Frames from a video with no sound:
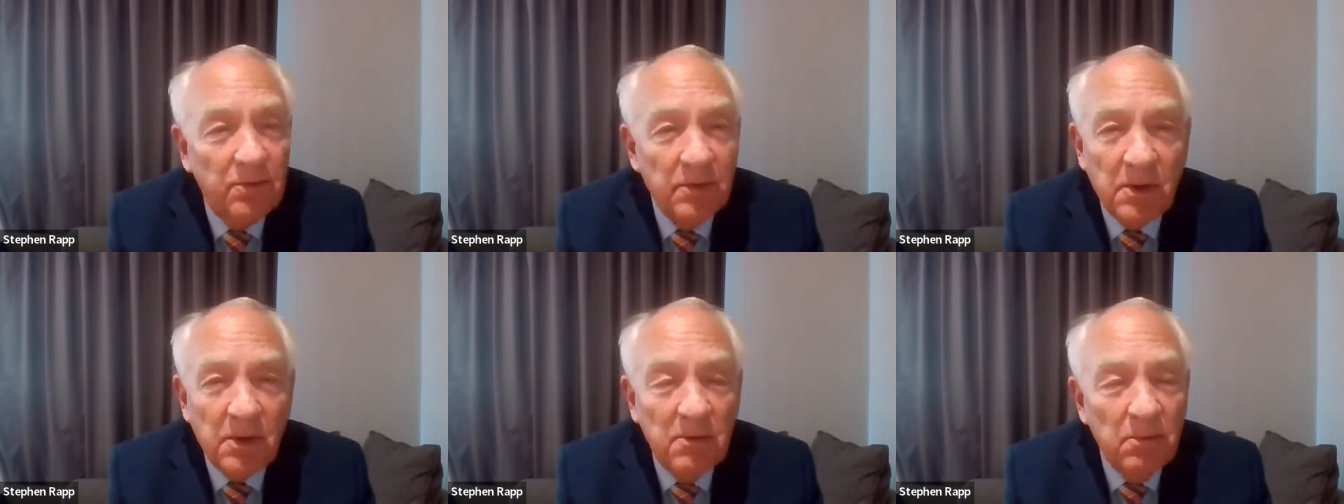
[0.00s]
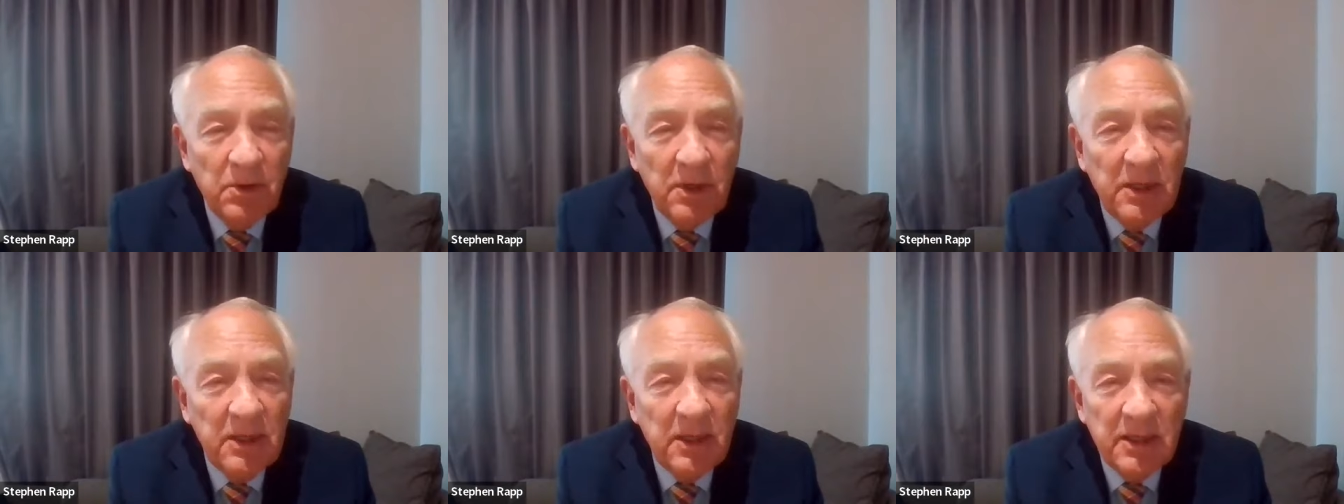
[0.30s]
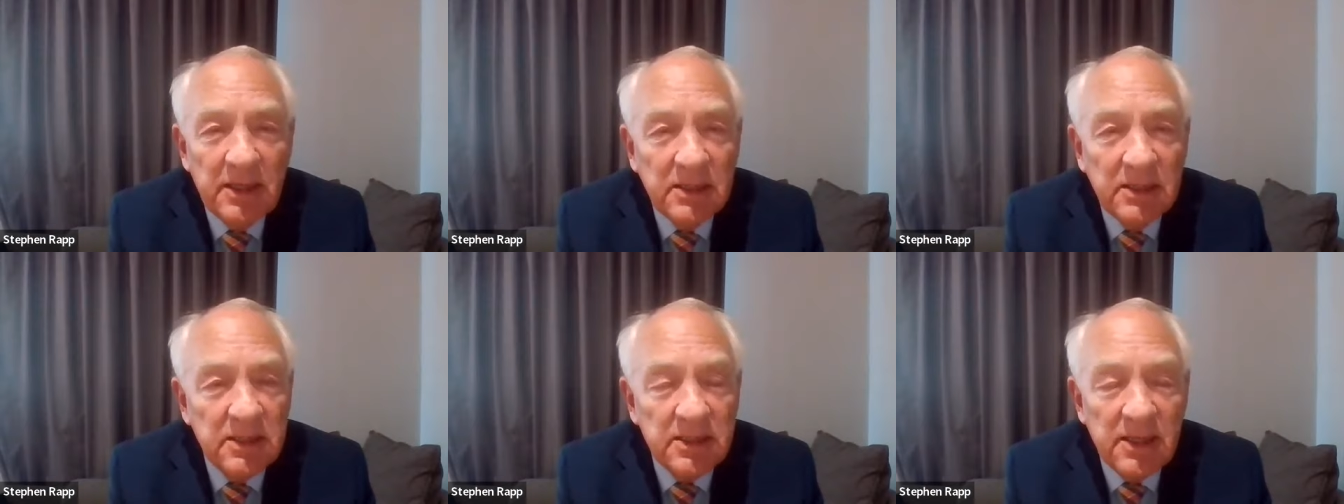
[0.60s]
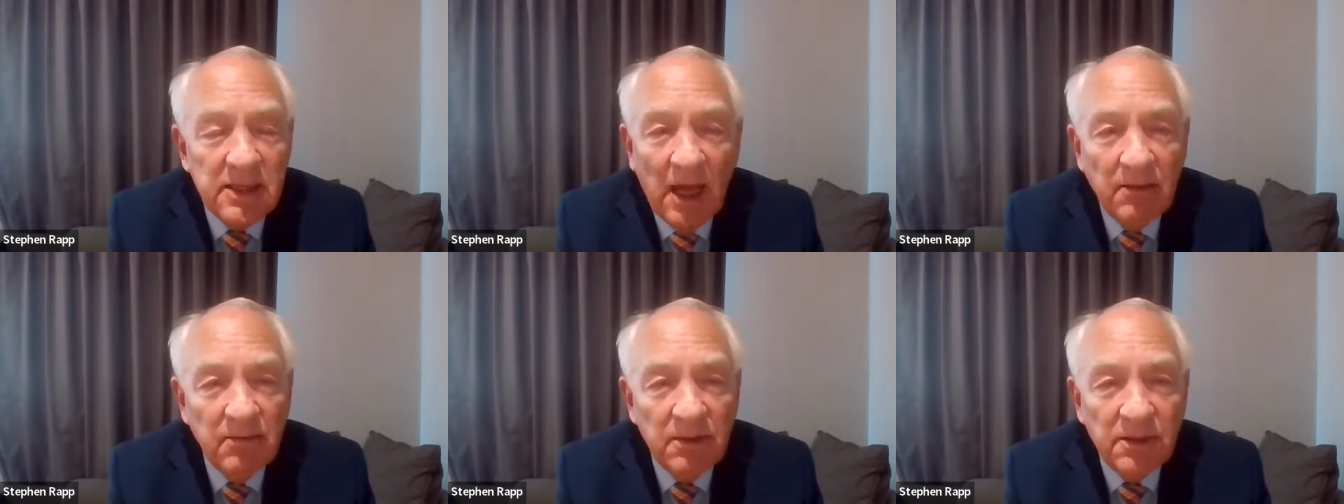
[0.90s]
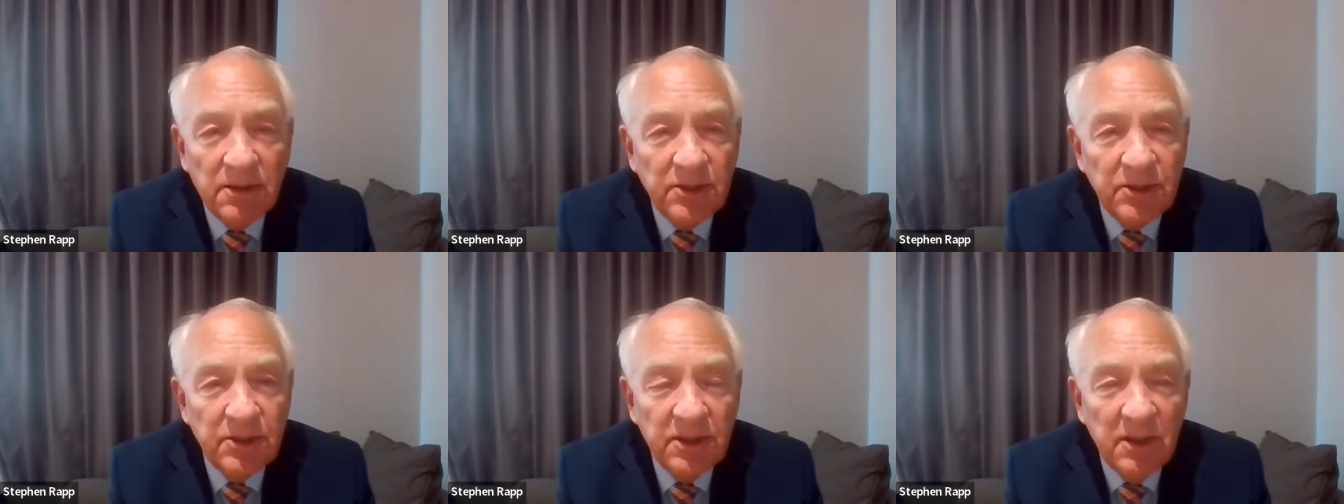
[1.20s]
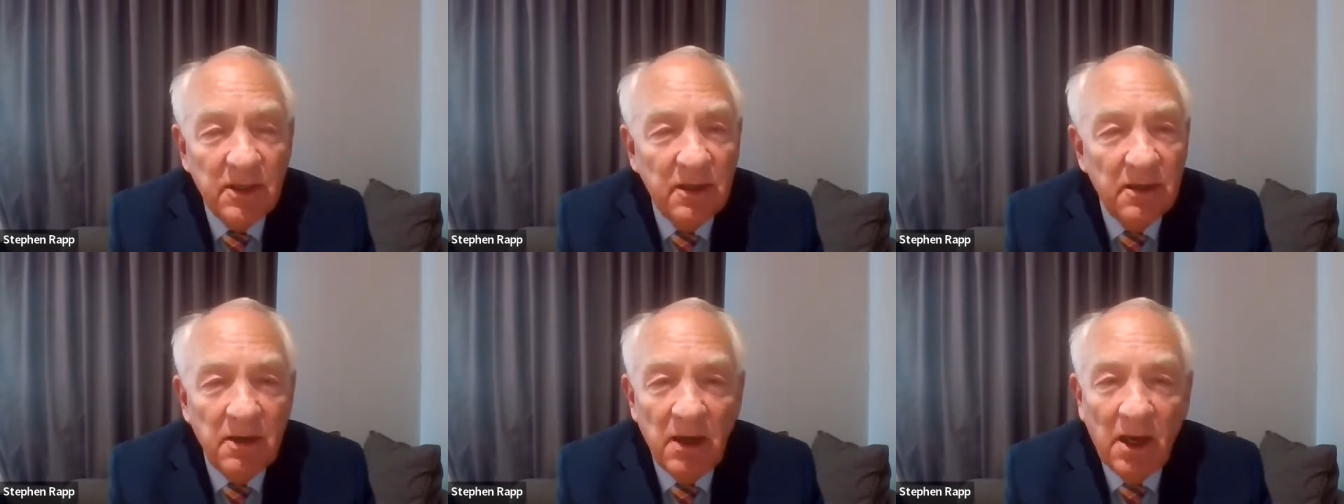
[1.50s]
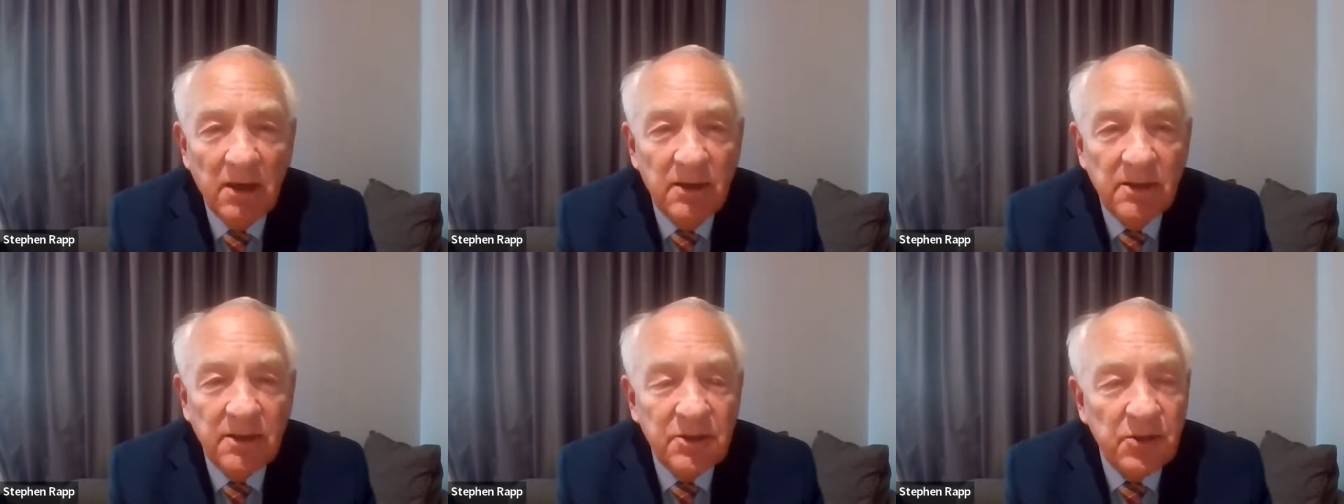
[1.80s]
completely established, and
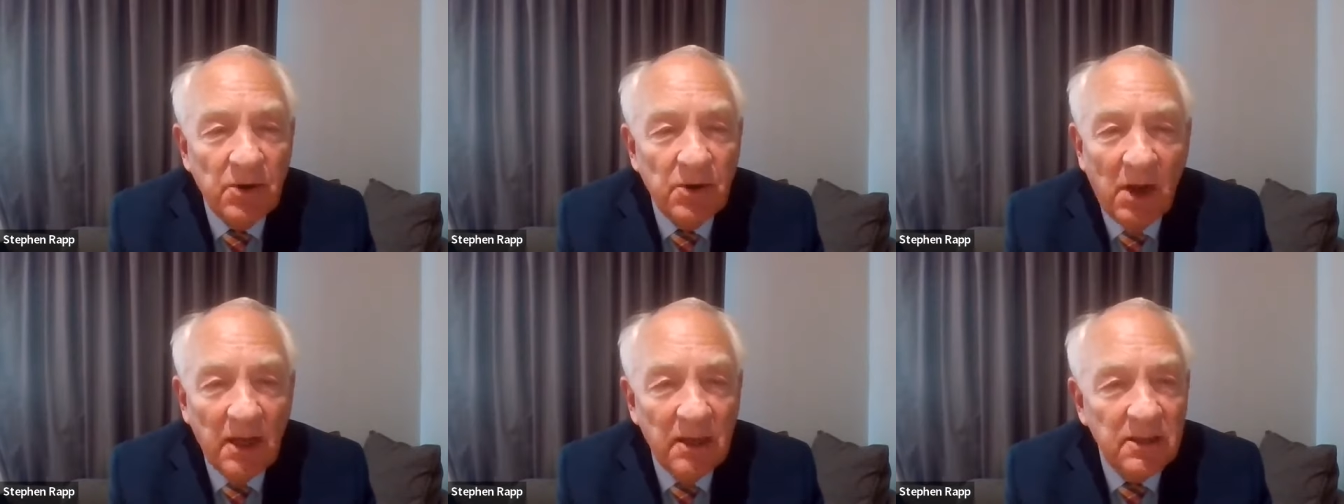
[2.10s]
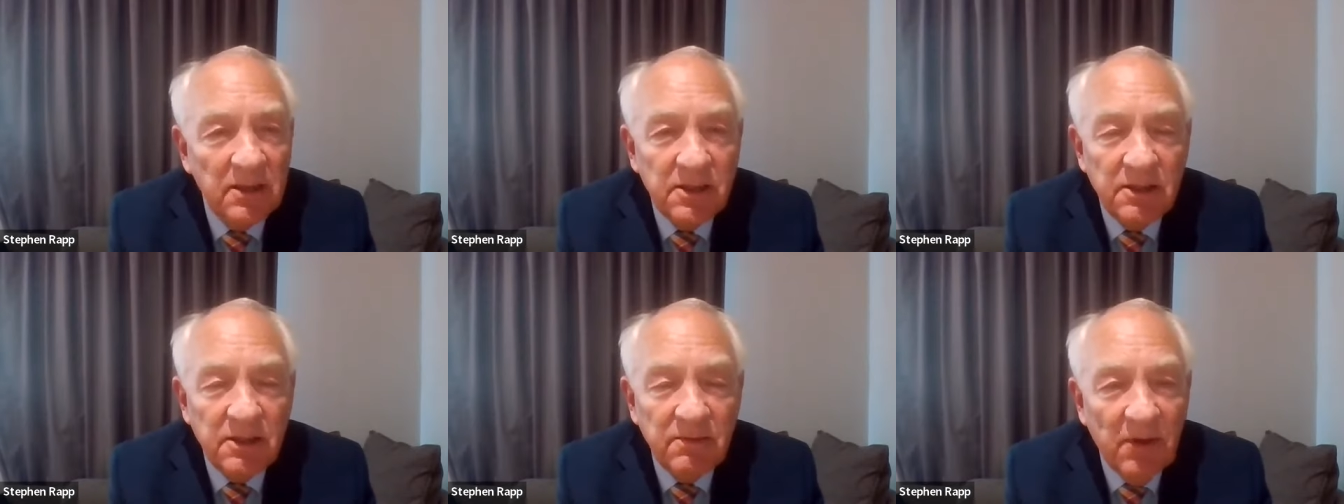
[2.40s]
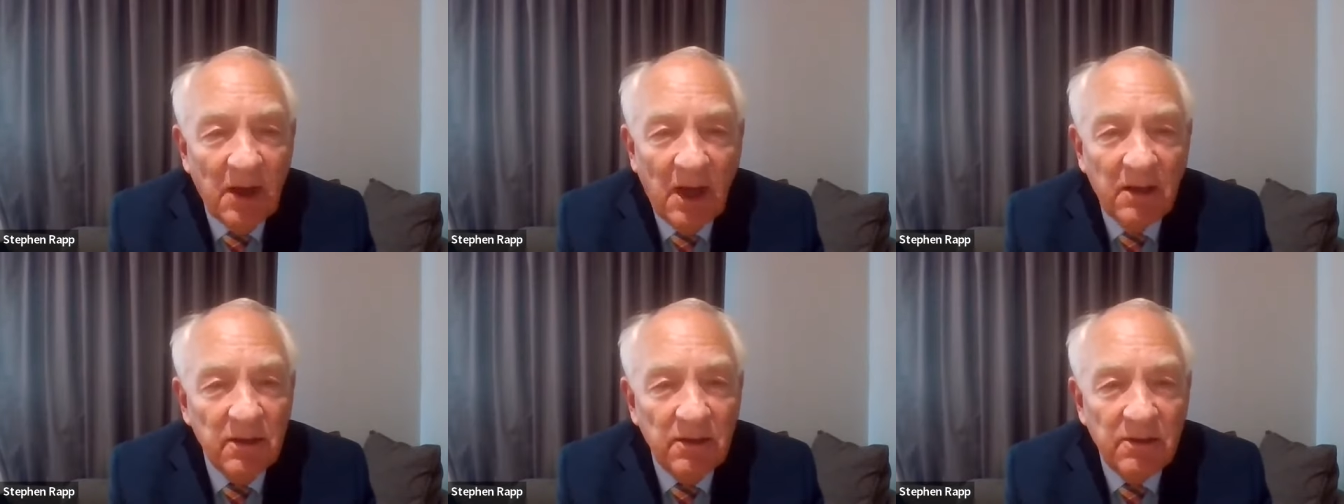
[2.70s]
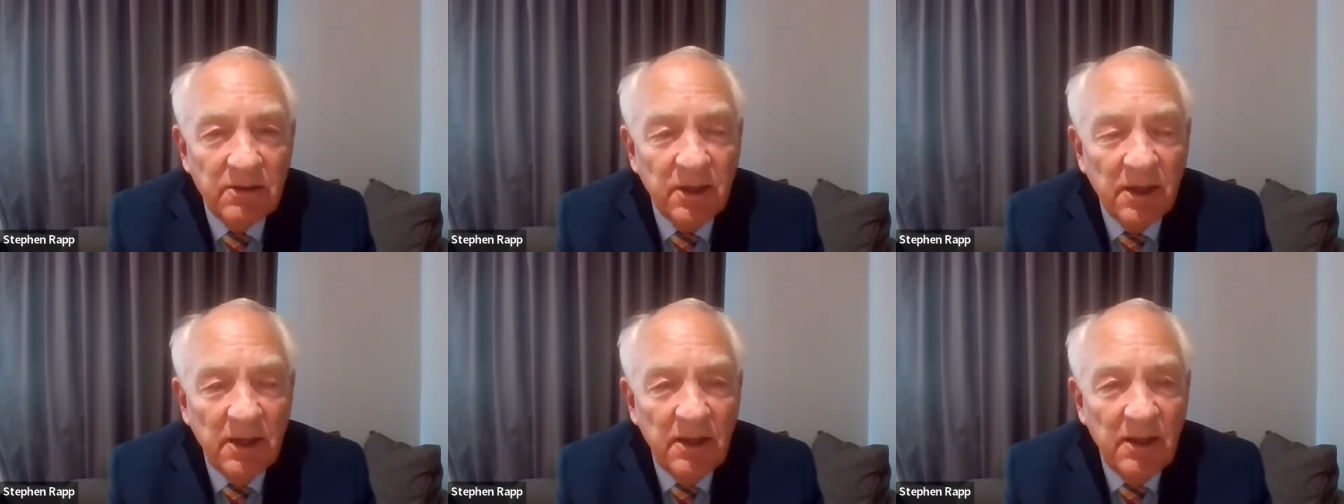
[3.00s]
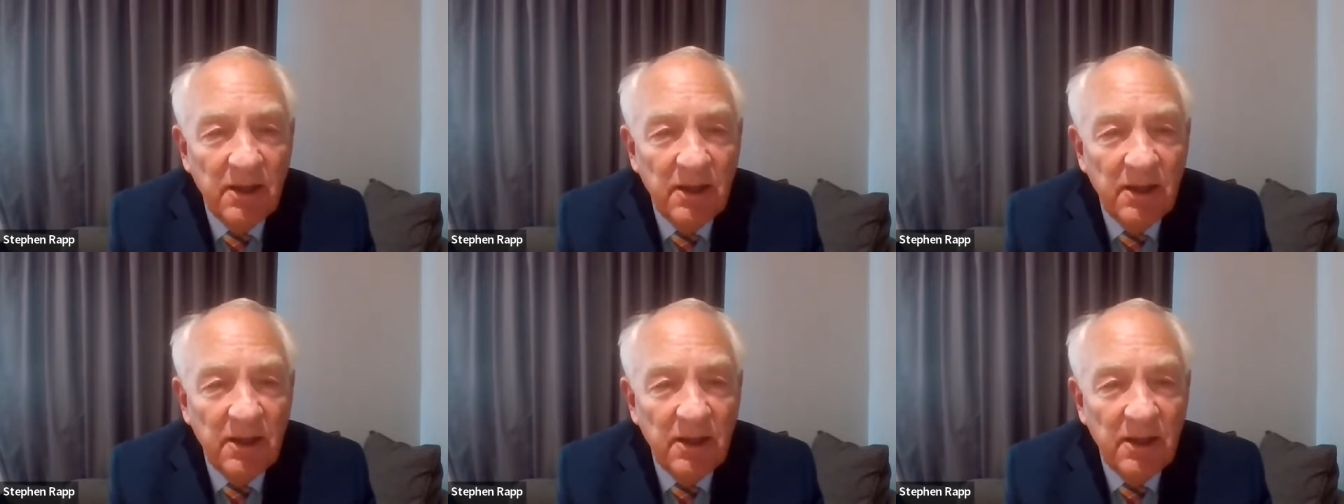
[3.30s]
none of the trials that followed.